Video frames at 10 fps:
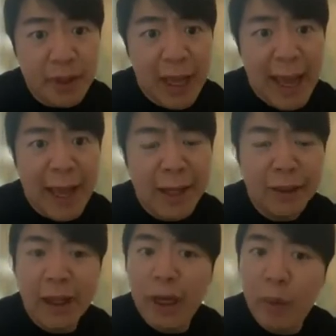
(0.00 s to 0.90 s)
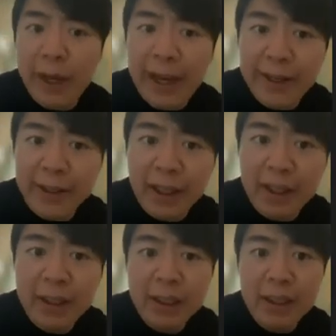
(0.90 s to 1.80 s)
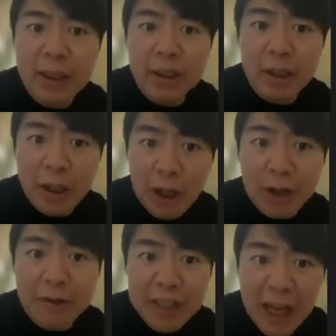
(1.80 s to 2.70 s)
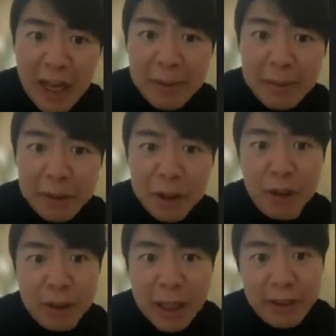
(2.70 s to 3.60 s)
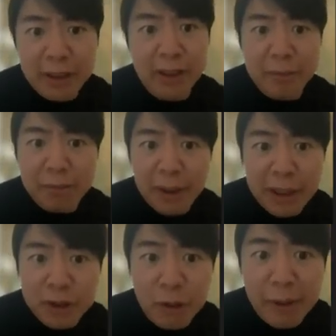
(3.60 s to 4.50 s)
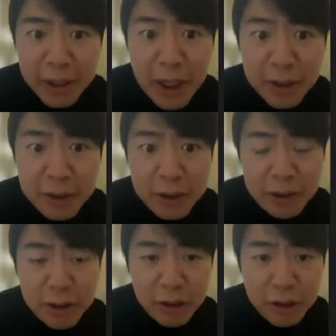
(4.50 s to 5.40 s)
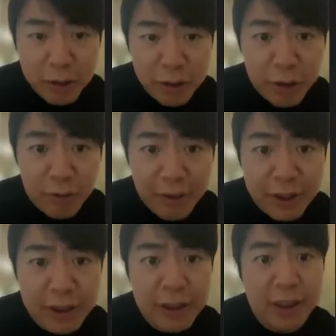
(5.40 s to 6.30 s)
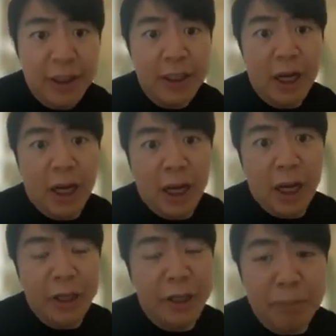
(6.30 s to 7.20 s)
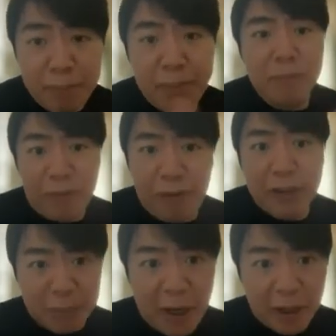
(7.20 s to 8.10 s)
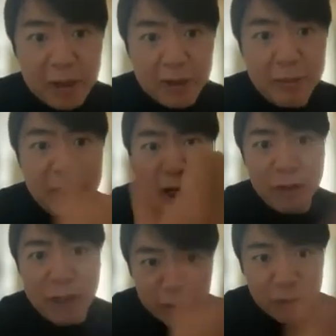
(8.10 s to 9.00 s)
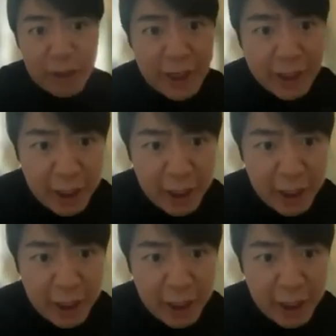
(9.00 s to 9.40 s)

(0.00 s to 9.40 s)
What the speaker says: and we had a lot of time. I didn't play so many concerts during COVID. In the first part, but now it's okay.